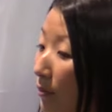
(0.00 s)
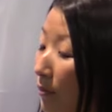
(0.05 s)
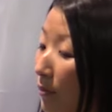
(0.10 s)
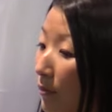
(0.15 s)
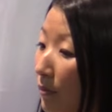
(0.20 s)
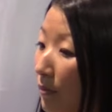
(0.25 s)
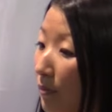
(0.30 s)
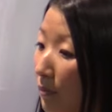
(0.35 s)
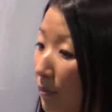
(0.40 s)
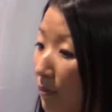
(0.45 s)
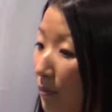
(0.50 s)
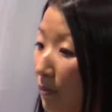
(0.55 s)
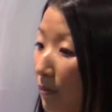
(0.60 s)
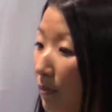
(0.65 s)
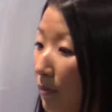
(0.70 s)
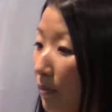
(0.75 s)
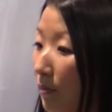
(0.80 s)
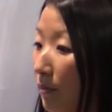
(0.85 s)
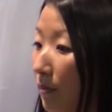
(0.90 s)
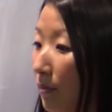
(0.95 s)

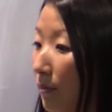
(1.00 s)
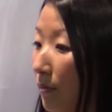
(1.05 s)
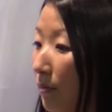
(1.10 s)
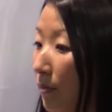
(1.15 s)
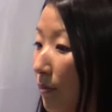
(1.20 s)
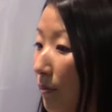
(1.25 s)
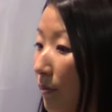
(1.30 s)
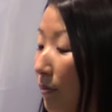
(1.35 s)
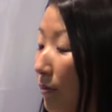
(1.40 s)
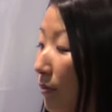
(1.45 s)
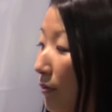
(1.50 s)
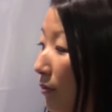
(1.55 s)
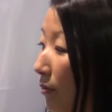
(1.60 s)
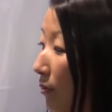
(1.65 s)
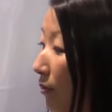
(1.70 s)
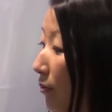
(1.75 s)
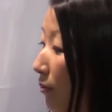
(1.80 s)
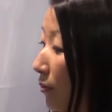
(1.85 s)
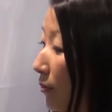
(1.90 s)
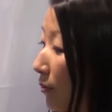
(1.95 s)

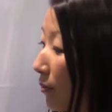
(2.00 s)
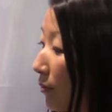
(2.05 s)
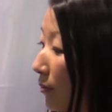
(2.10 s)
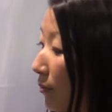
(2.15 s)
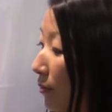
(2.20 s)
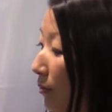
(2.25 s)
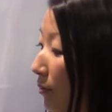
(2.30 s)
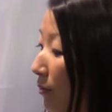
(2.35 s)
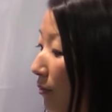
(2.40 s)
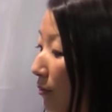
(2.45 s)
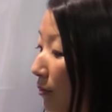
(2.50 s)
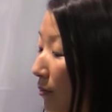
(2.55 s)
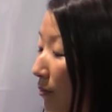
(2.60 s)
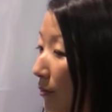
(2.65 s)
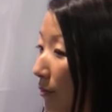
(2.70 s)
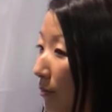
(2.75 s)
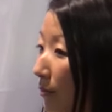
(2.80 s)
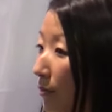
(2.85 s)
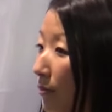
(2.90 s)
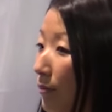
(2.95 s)

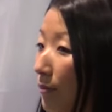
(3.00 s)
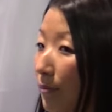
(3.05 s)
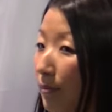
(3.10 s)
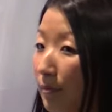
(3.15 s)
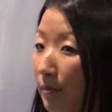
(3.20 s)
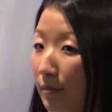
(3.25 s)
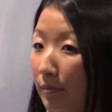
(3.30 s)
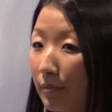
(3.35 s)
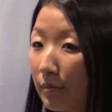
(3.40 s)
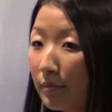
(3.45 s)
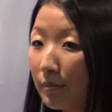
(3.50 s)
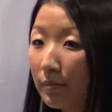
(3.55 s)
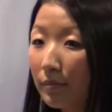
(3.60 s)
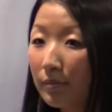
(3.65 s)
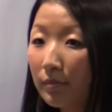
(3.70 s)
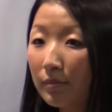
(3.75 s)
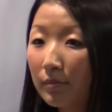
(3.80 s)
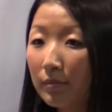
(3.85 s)
The person shown says nothing.